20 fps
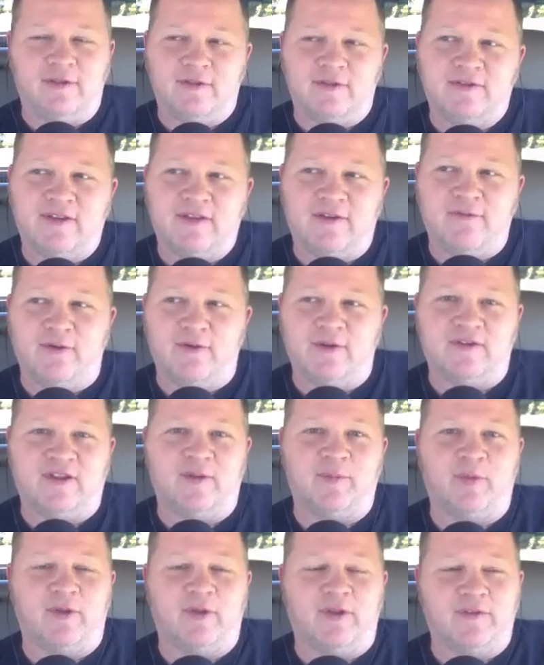say for
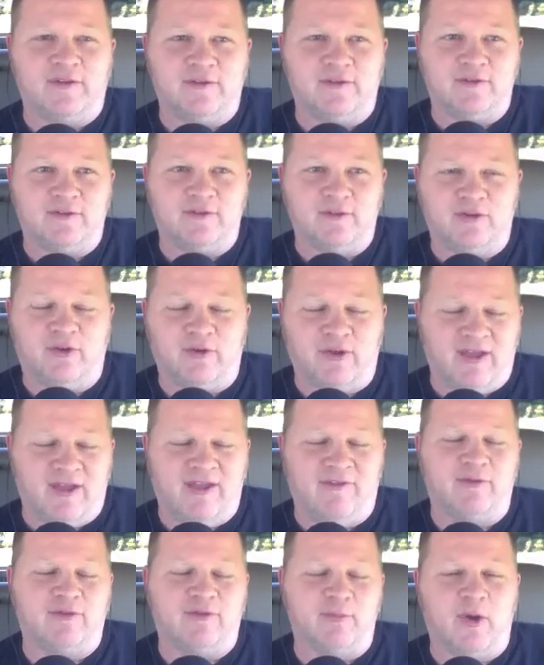example on this, I
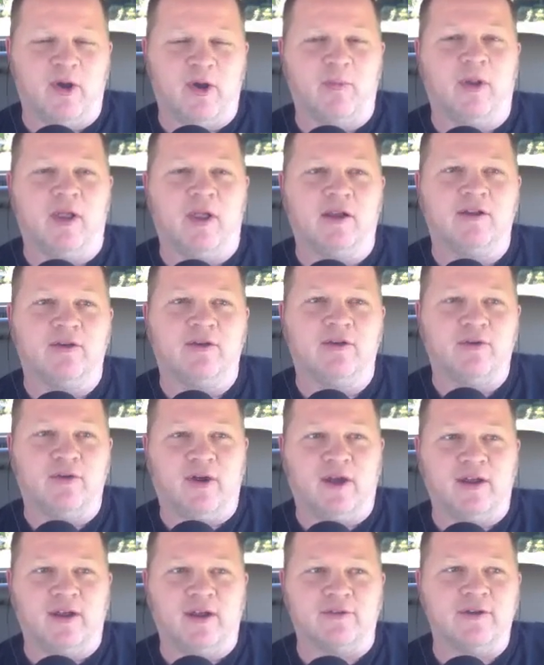have a small block
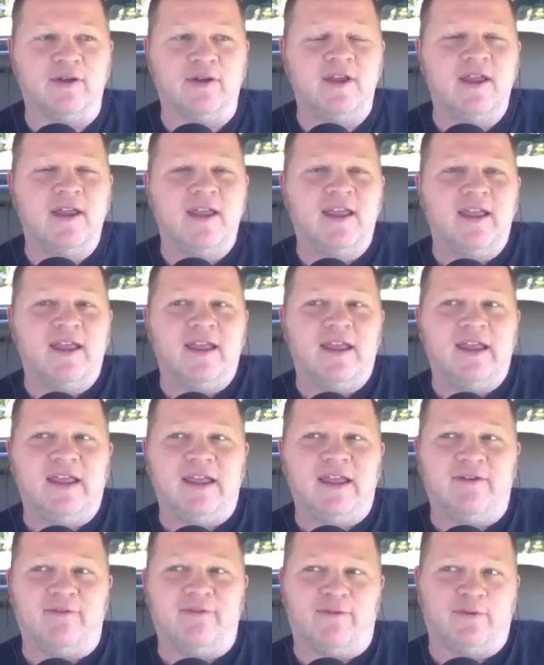Chrysler.
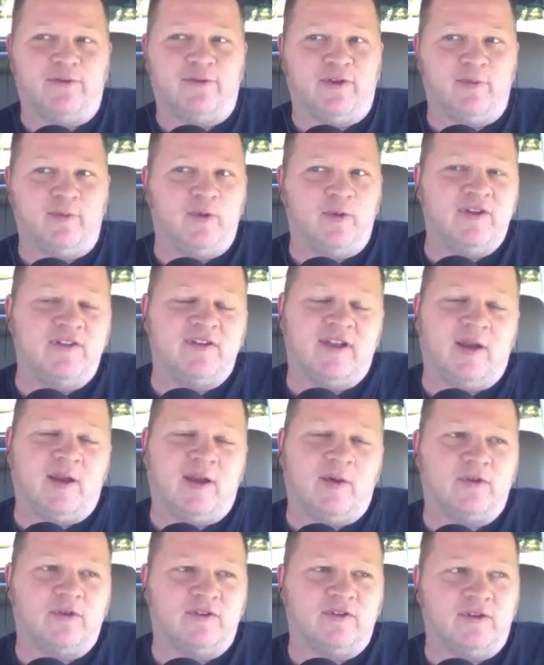If for some reason I
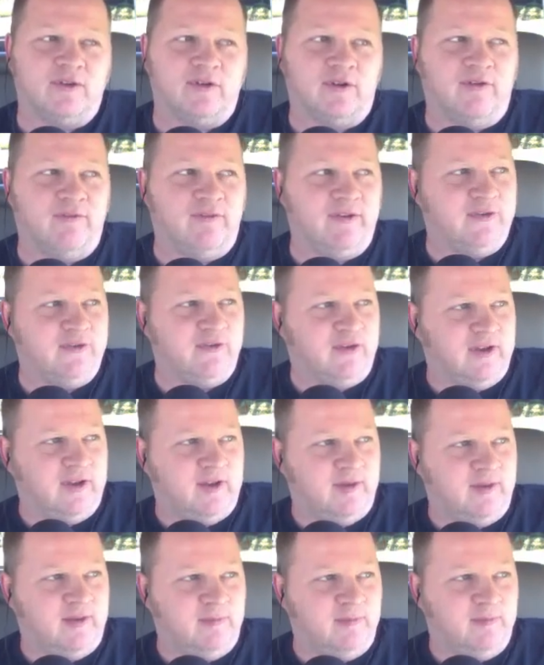were to
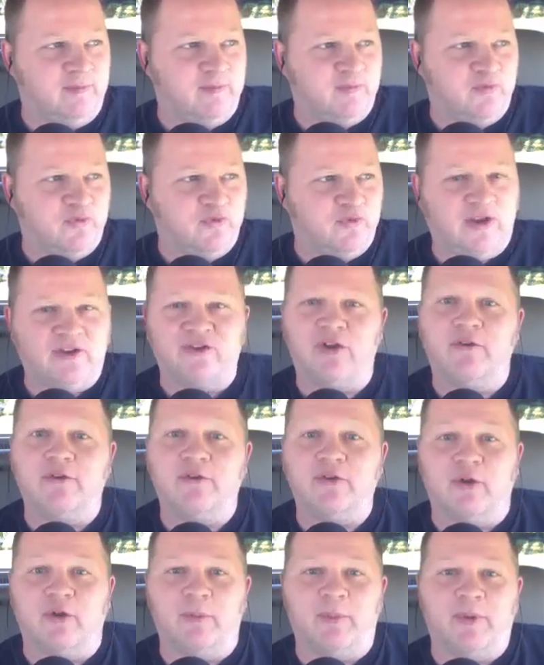eventually change it
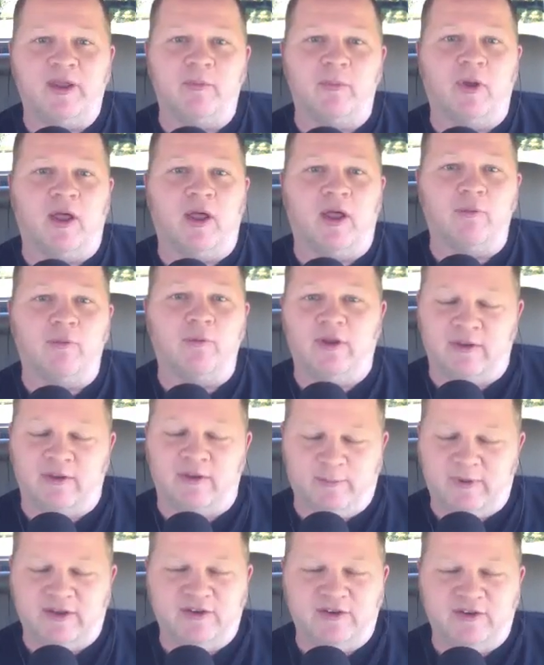over to a big block, would
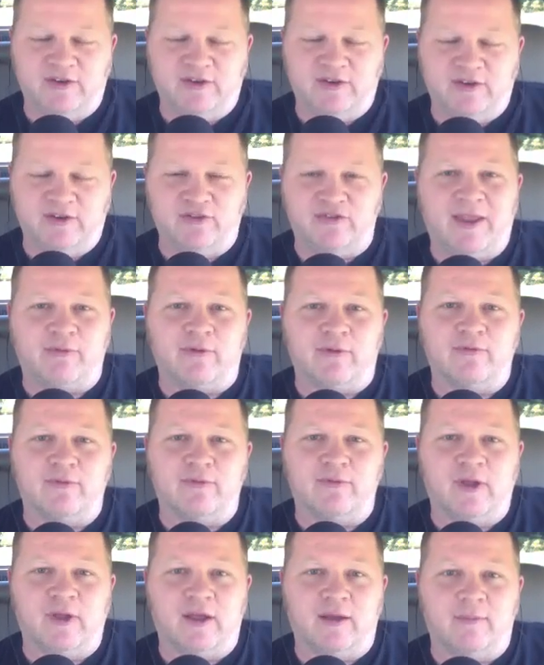it be just a matter
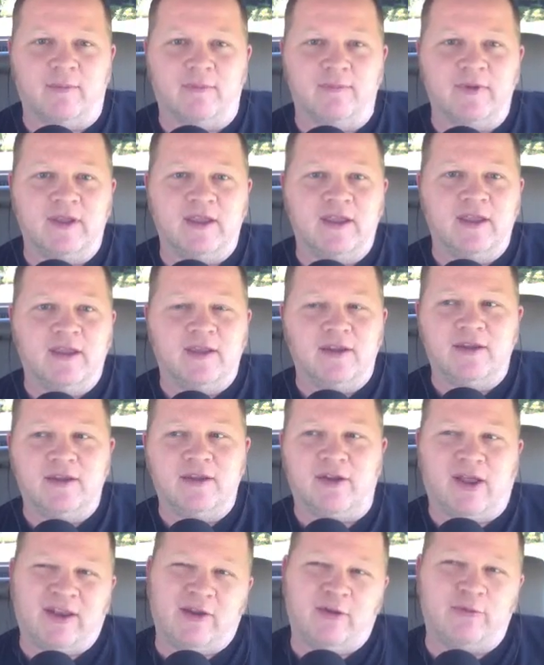of,
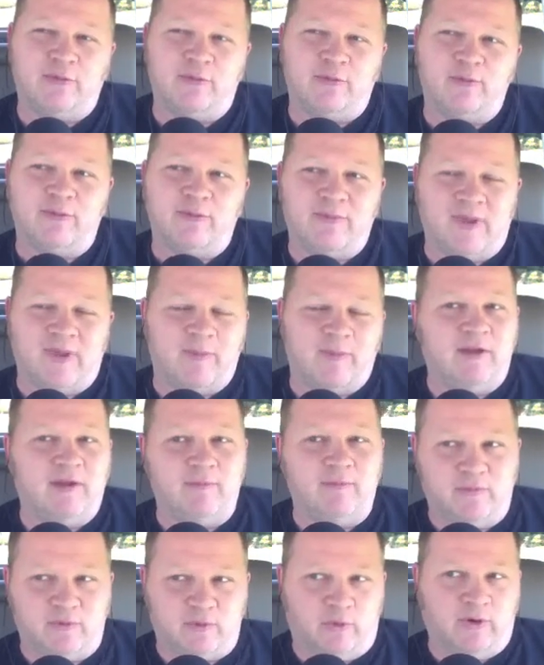I know
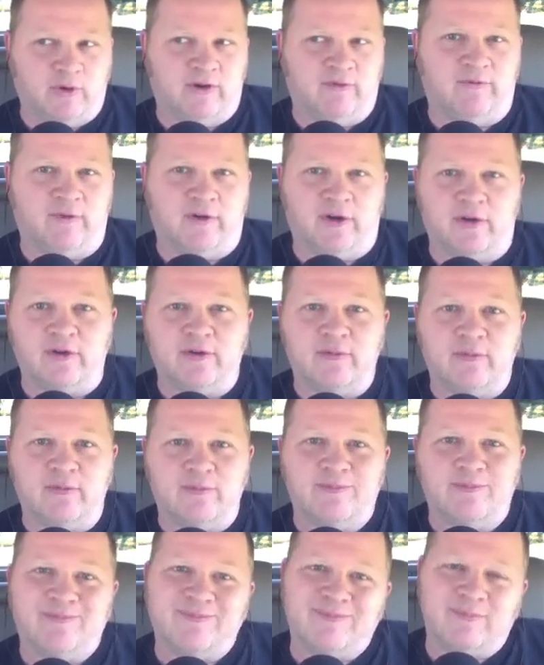maybe torque converter
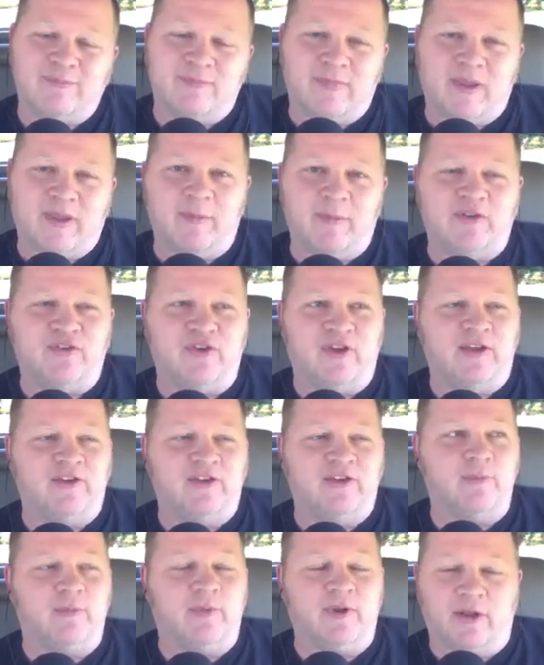may be
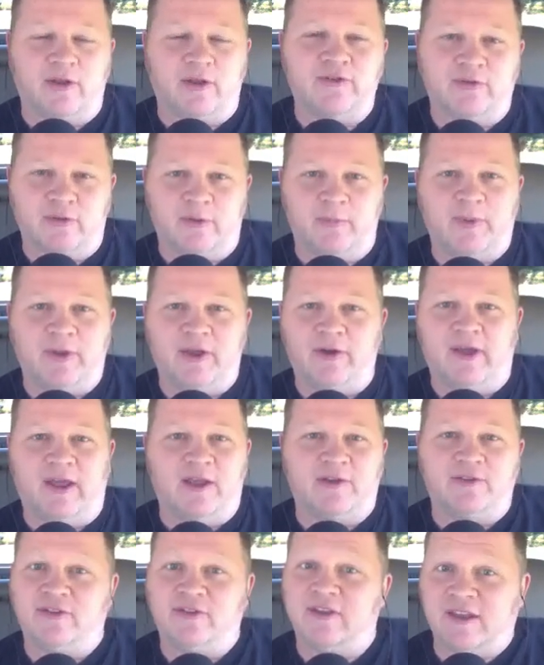changing, but also the bell
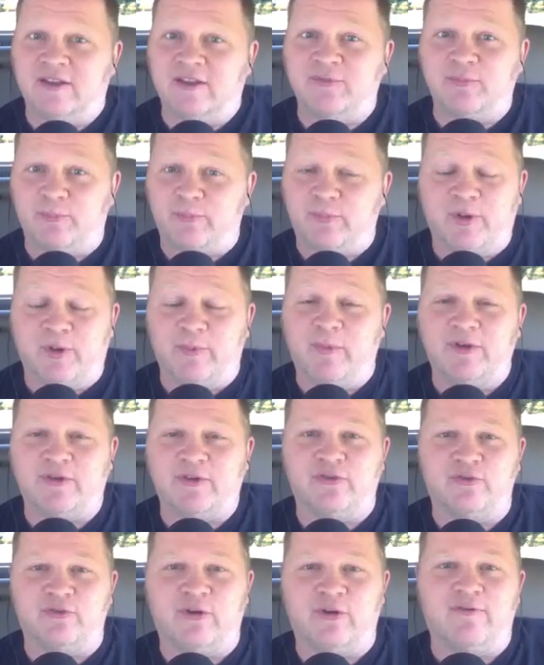housing, and it's pretty much
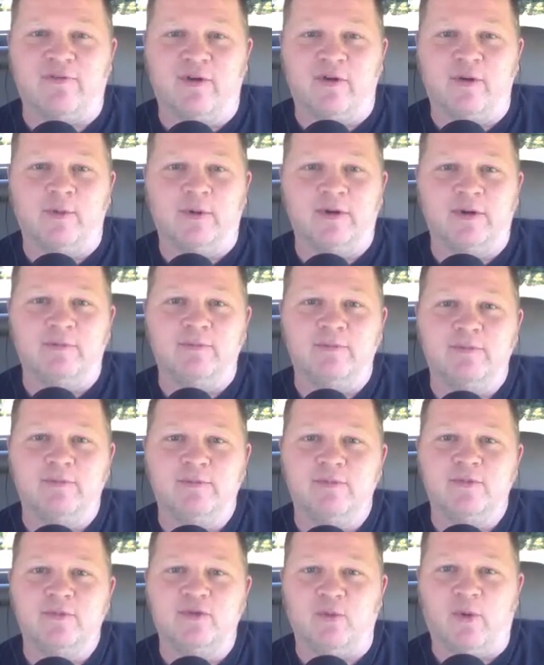a straightforward
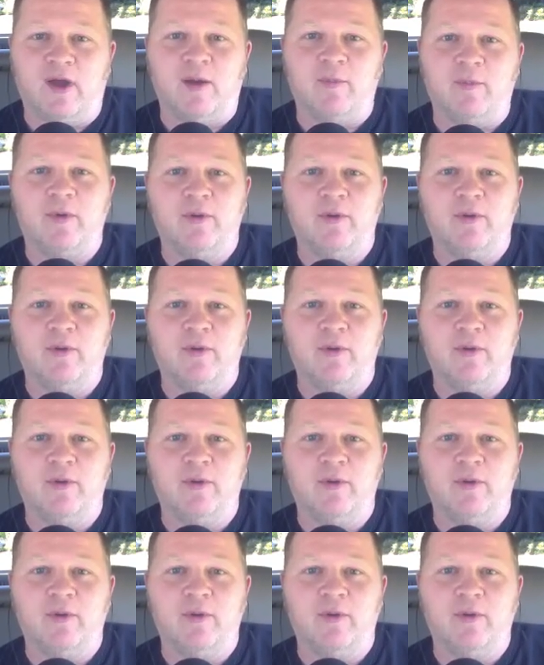swap?